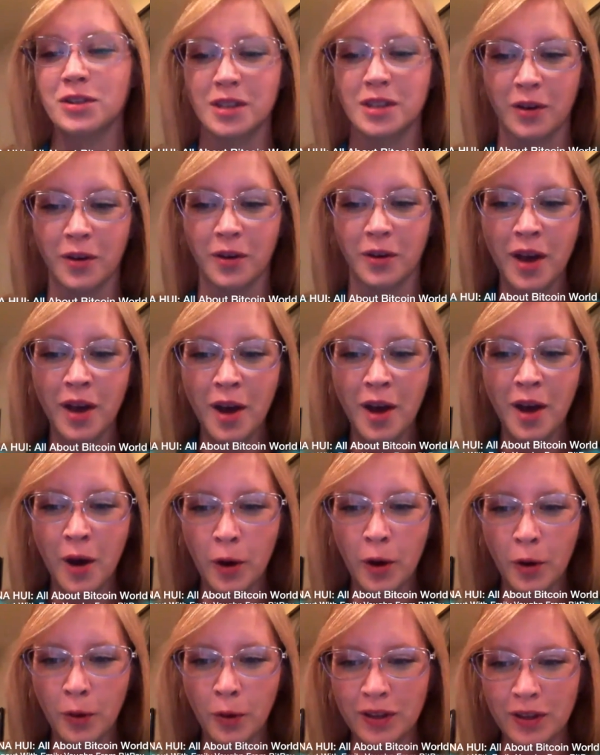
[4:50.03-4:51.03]
So
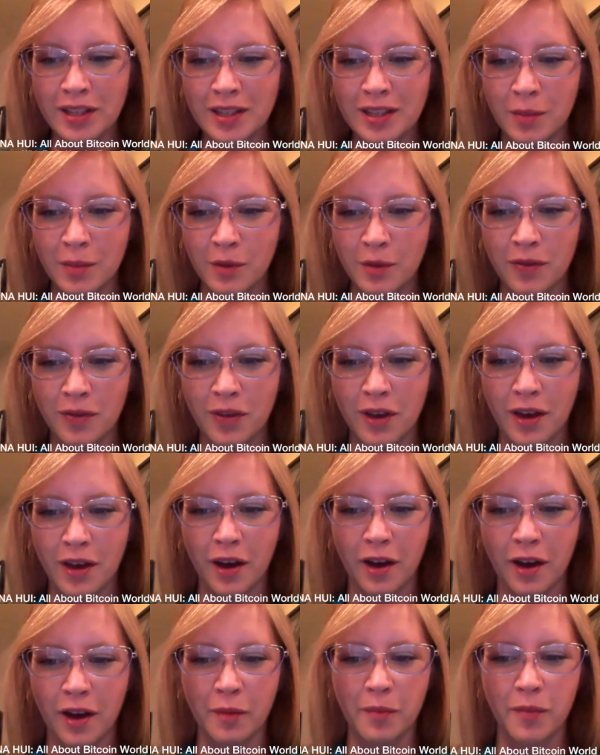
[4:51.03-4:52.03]
hopefully some of
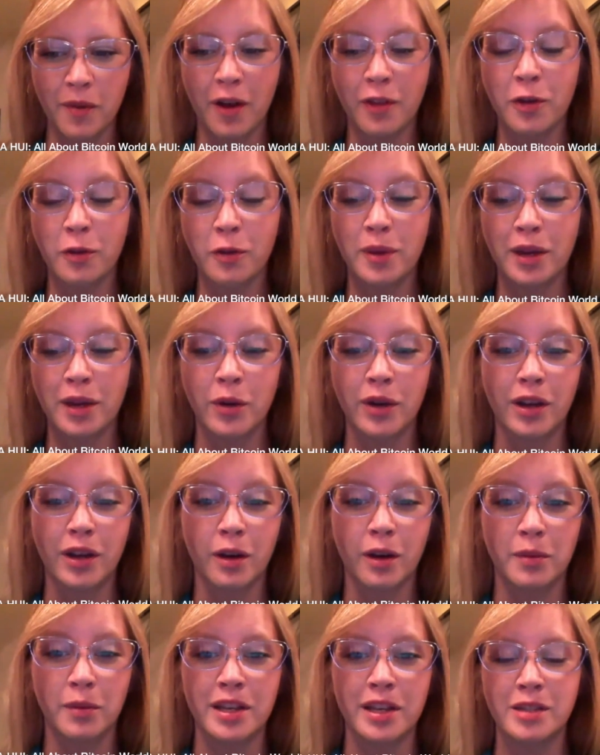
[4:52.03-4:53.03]
the other Bitcoin
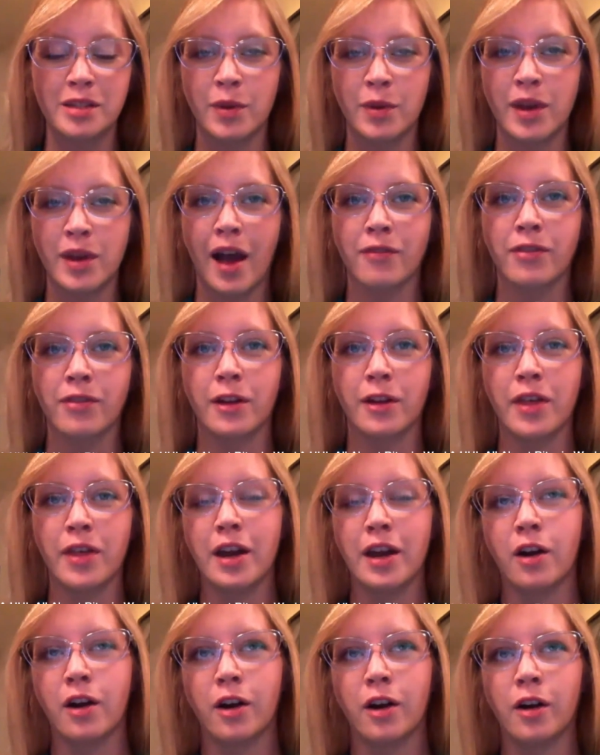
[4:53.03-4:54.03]
companies we have there
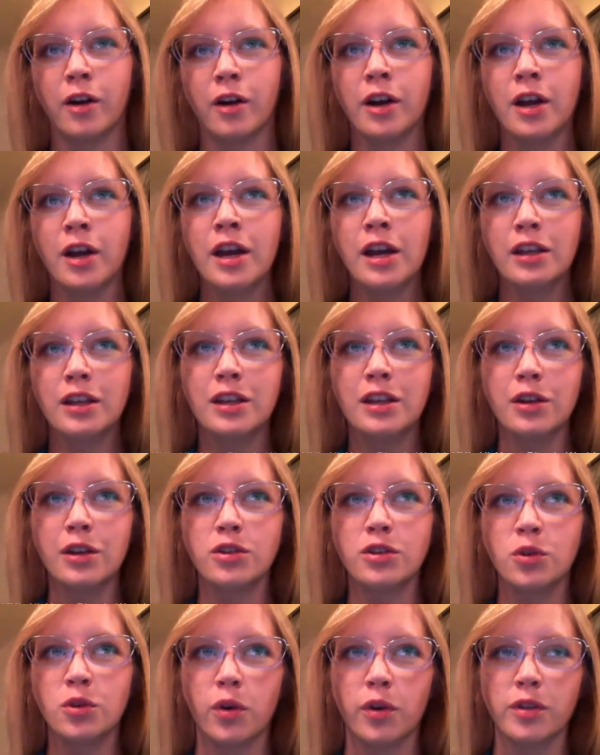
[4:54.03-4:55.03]
that are
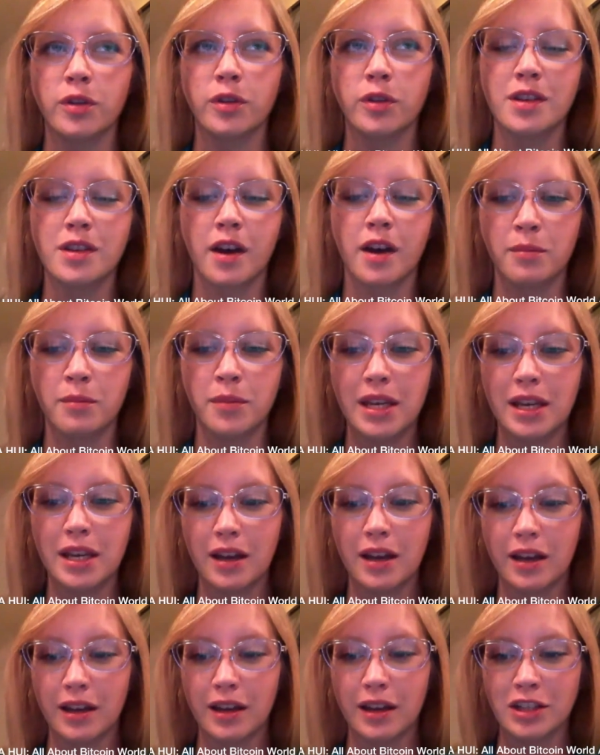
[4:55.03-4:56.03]
geared towards
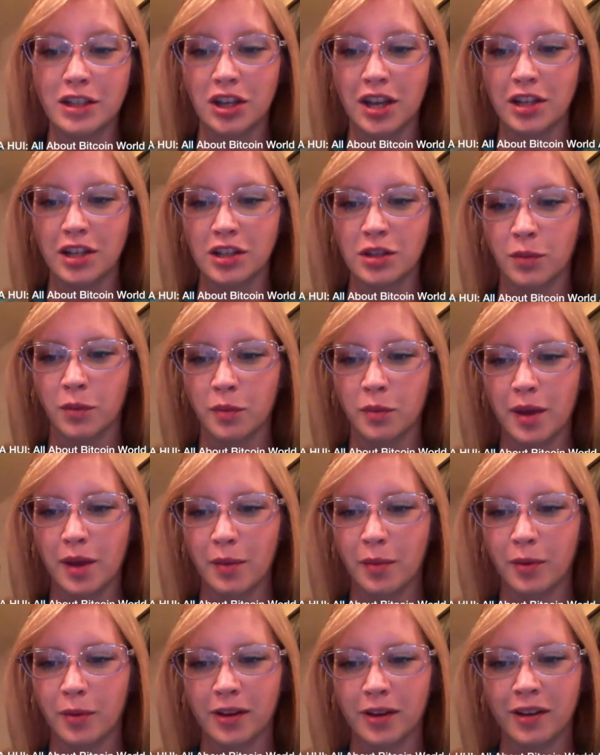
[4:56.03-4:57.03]
media and education will
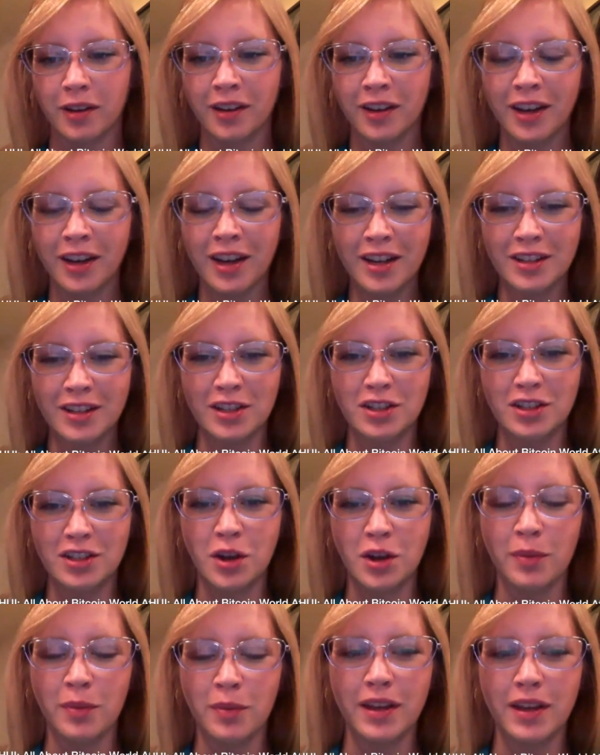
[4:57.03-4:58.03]
be able to
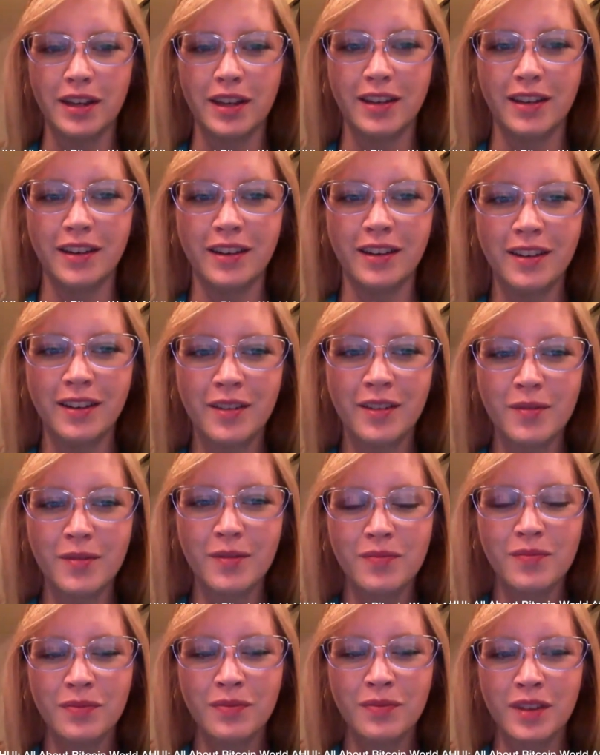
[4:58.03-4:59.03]
jump in
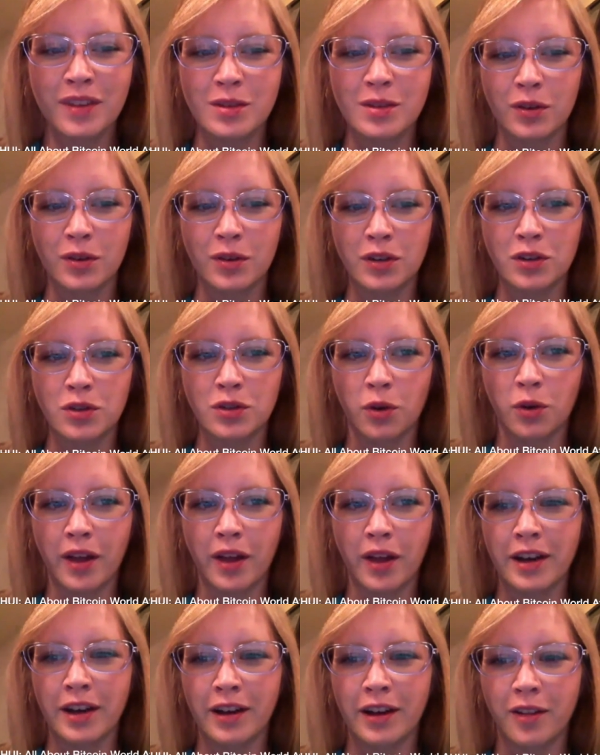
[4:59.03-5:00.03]
and sort of control
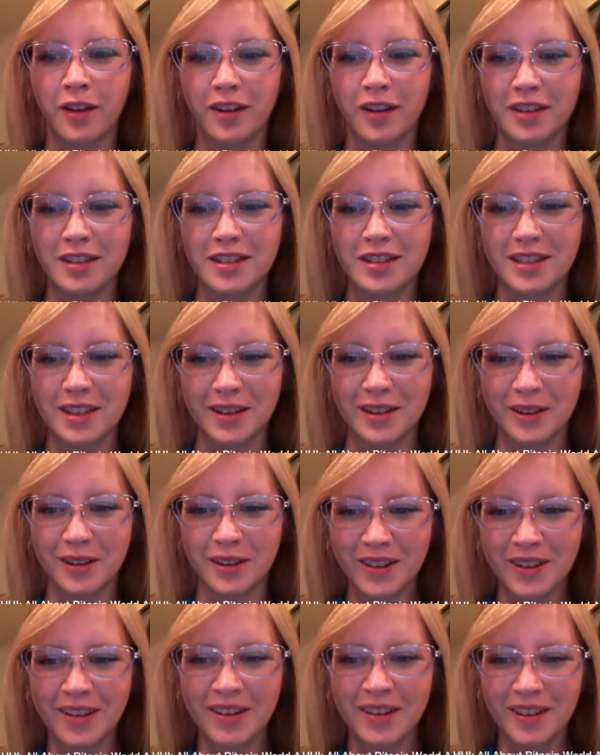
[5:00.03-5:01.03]
that dialogue.
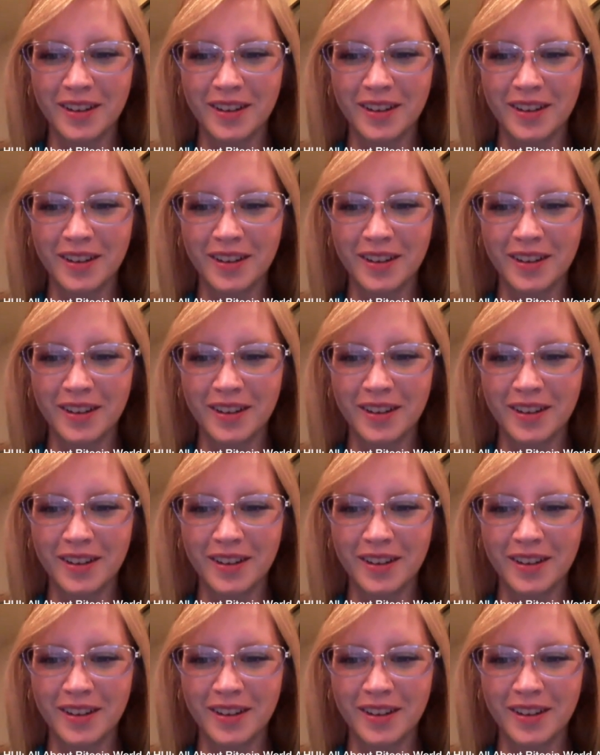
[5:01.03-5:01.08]
So